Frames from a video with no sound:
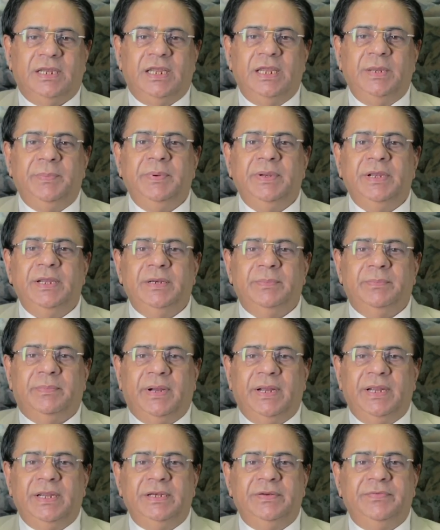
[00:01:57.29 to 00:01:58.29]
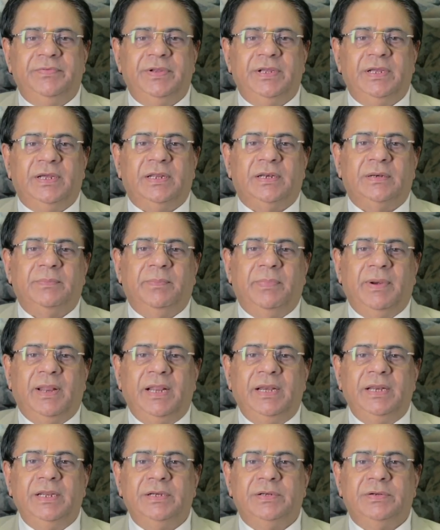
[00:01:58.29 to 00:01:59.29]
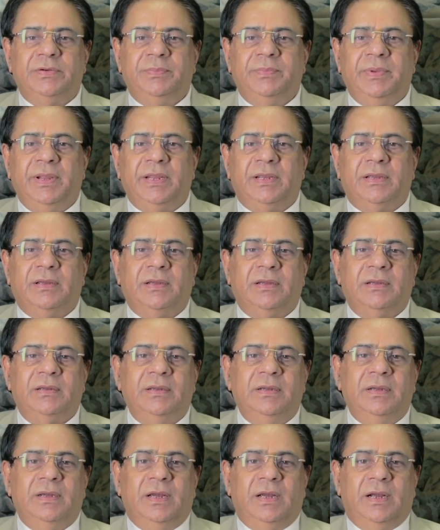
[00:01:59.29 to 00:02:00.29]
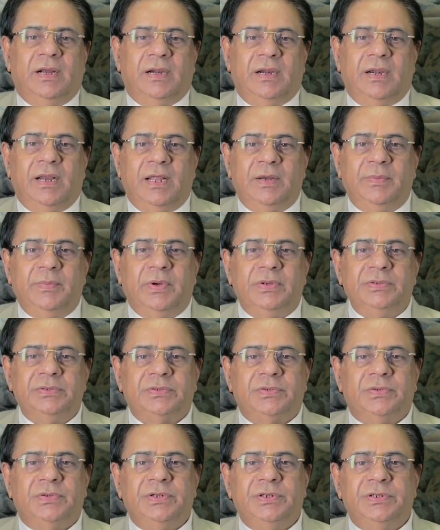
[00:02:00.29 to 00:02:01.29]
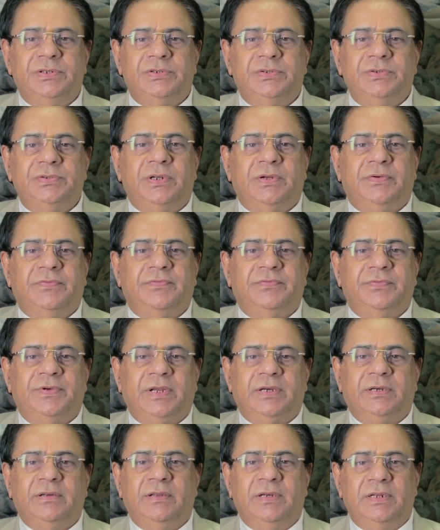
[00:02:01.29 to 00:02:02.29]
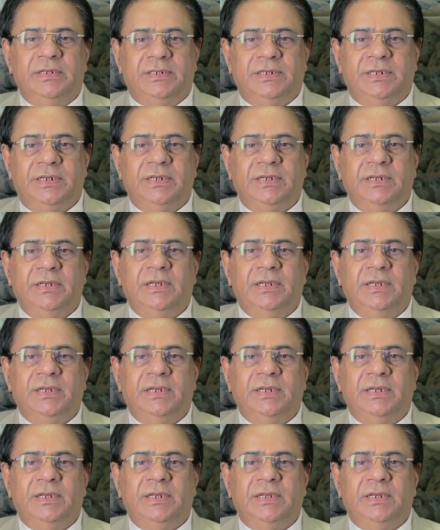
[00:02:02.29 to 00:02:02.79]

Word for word: Keeping in mind we are planning to make Dan Institute of Technology